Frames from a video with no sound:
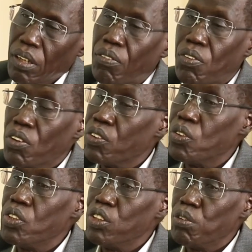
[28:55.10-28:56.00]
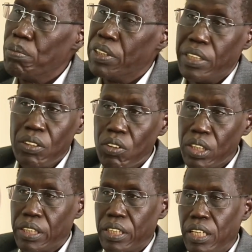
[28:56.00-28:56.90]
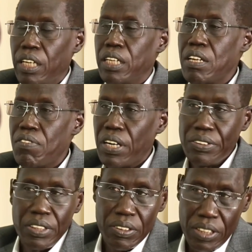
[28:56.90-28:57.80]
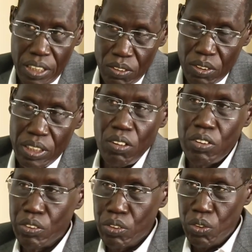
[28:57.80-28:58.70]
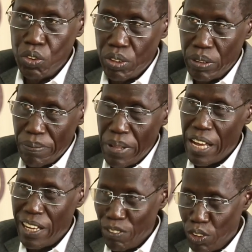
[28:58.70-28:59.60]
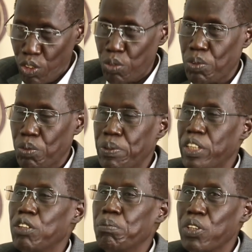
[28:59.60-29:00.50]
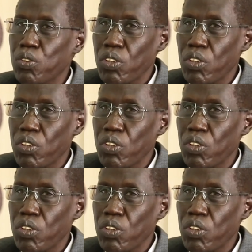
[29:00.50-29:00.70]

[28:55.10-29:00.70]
Of course, you need to maintain order. The Vice Chancellor, actually, in our Constitution, I have the responsibility to make